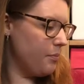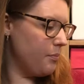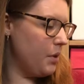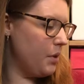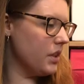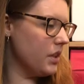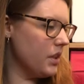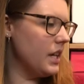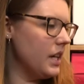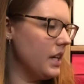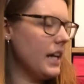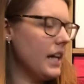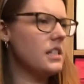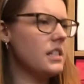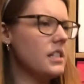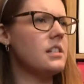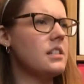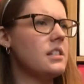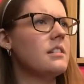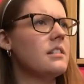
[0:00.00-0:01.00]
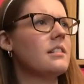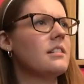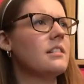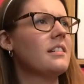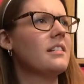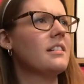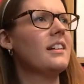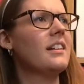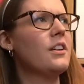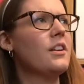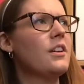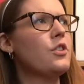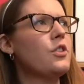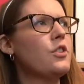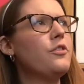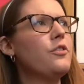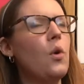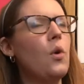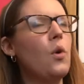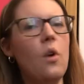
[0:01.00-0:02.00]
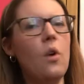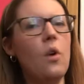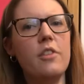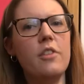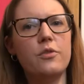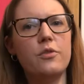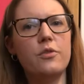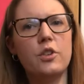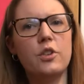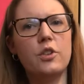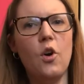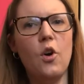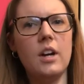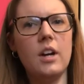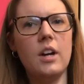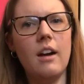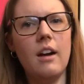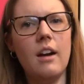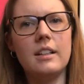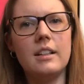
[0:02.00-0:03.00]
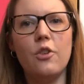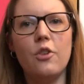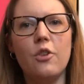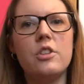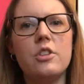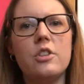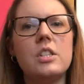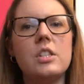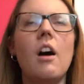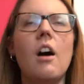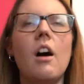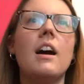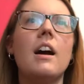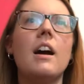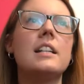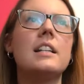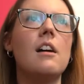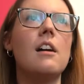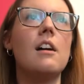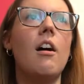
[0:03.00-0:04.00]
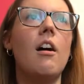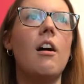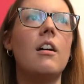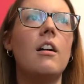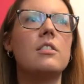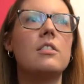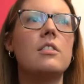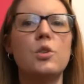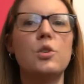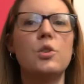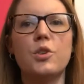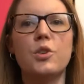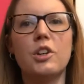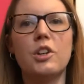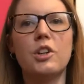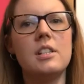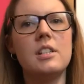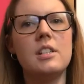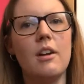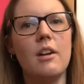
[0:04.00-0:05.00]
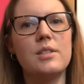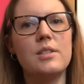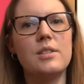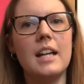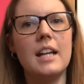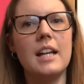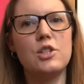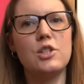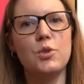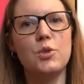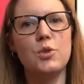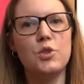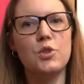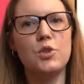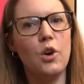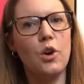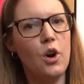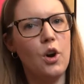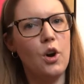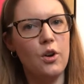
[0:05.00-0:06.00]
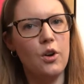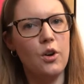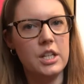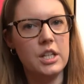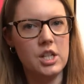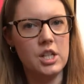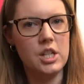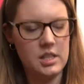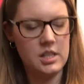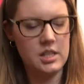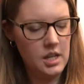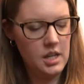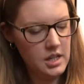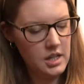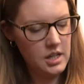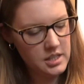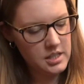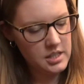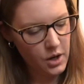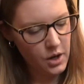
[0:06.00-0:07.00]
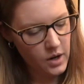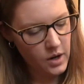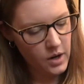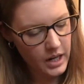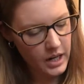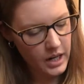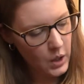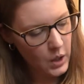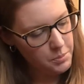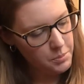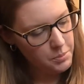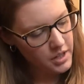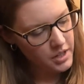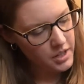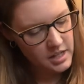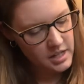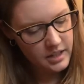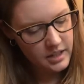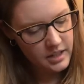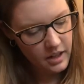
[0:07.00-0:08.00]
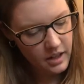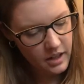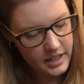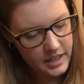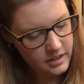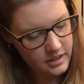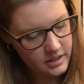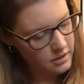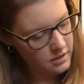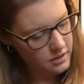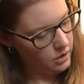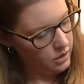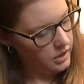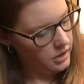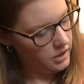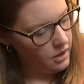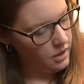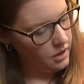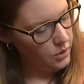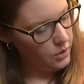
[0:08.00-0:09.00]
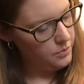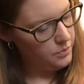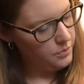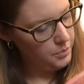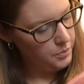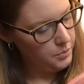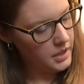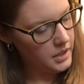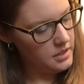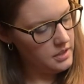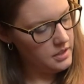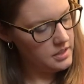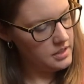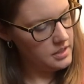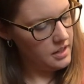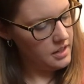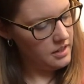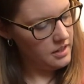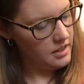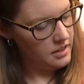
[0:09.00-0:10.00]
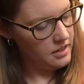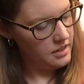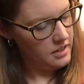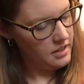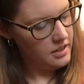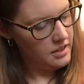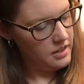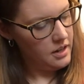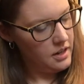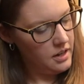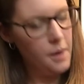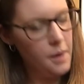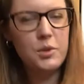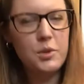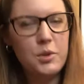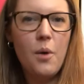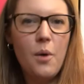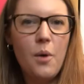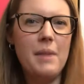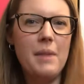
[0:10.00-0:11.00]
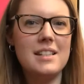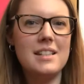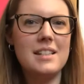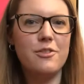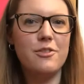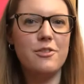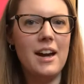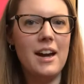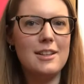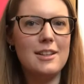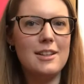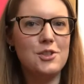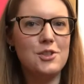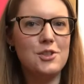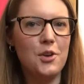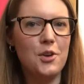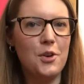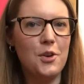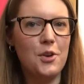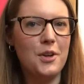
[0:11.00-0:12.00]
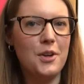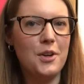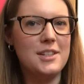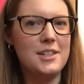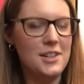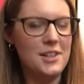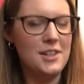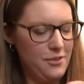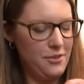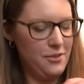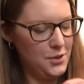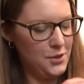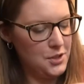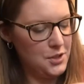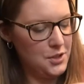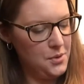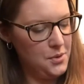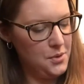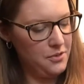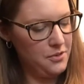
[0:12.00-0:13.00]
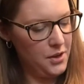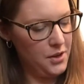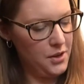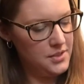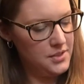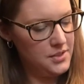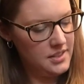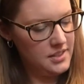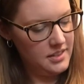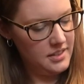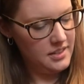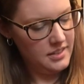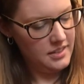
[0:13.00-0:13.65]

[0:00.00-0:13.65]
But the 4 I've got currently on the side are 2 cookie doughs and 2 chocolate oranges. So I hope that I like cookie dough, because I'm not a massive fan of the chocolate orange, and I've got 2 of those